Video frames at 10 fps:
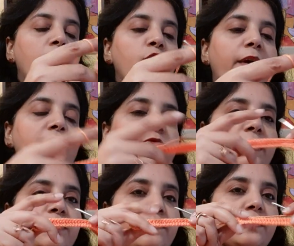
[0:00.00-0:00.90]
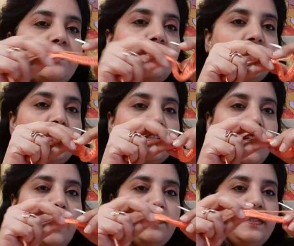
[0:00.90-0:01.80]
You went 23 stitches
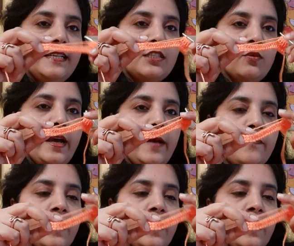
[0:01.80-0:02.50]
up this way.